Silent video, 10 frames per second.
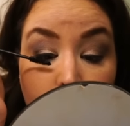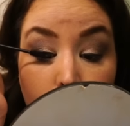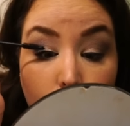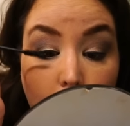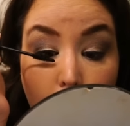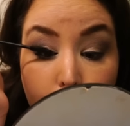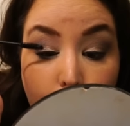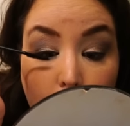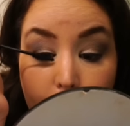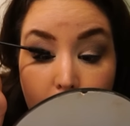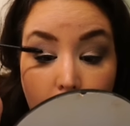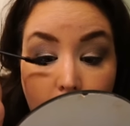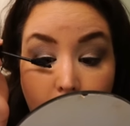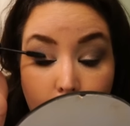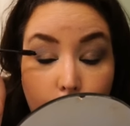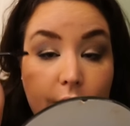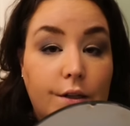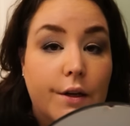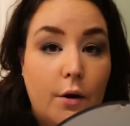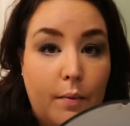the wrong formula. I went
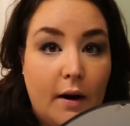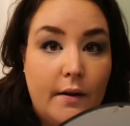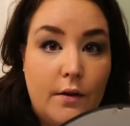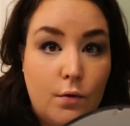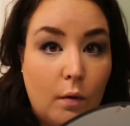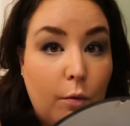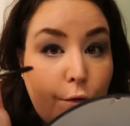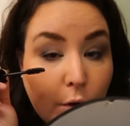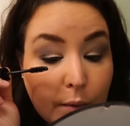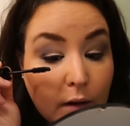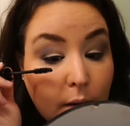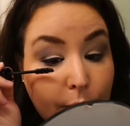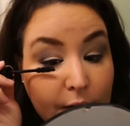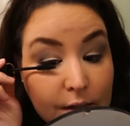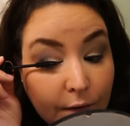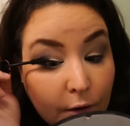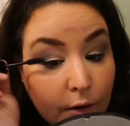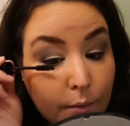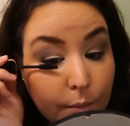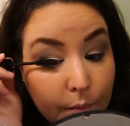to go buy the normal formula because I've
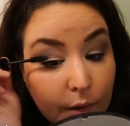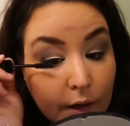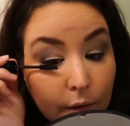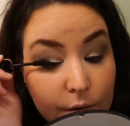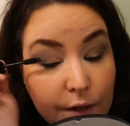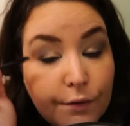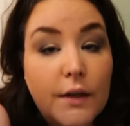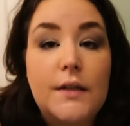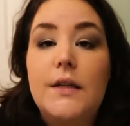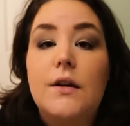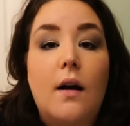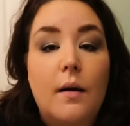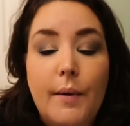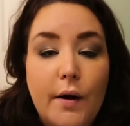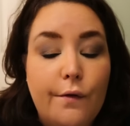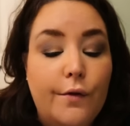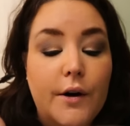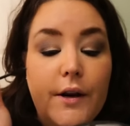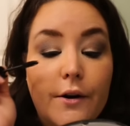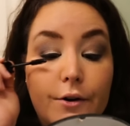heard, you know, Tiffany D talk about it for
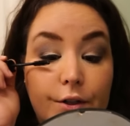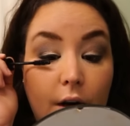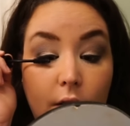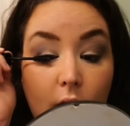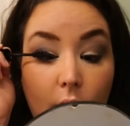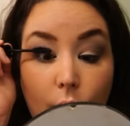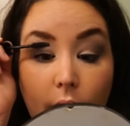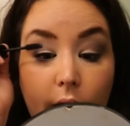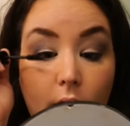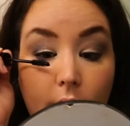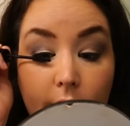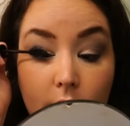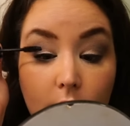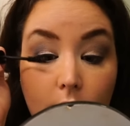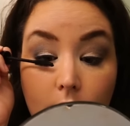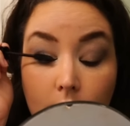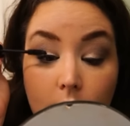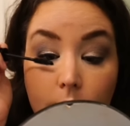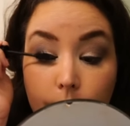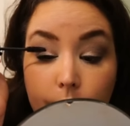years and I thought, why not?
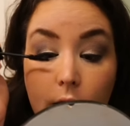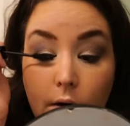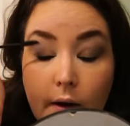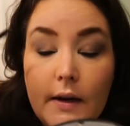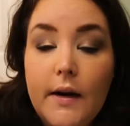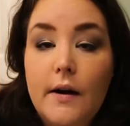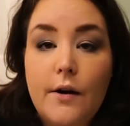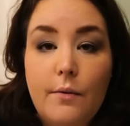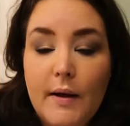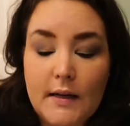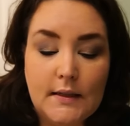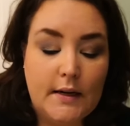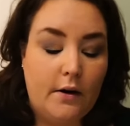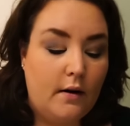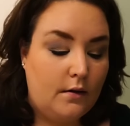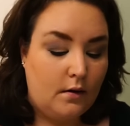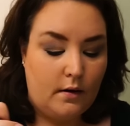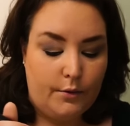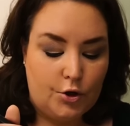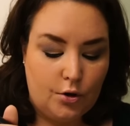You know, I needed a new mascara. I thought
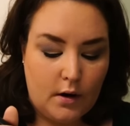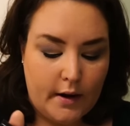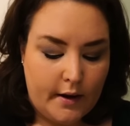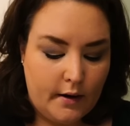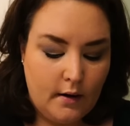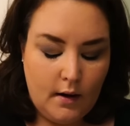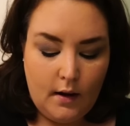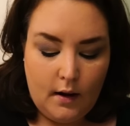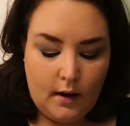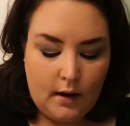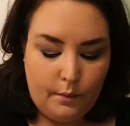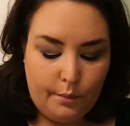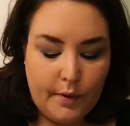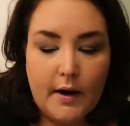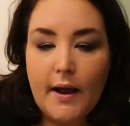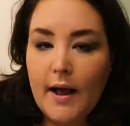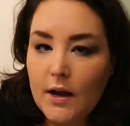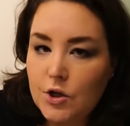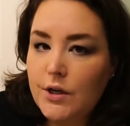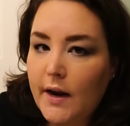I would try it. Um, but I
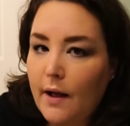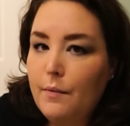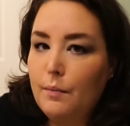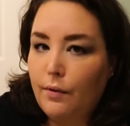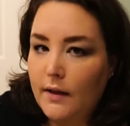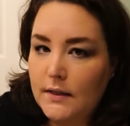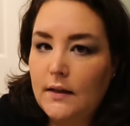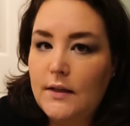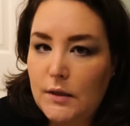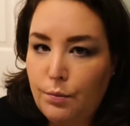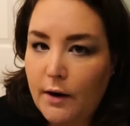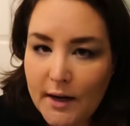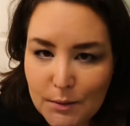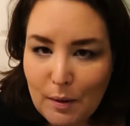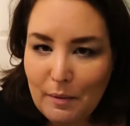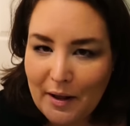actually have been pleasantly surprised by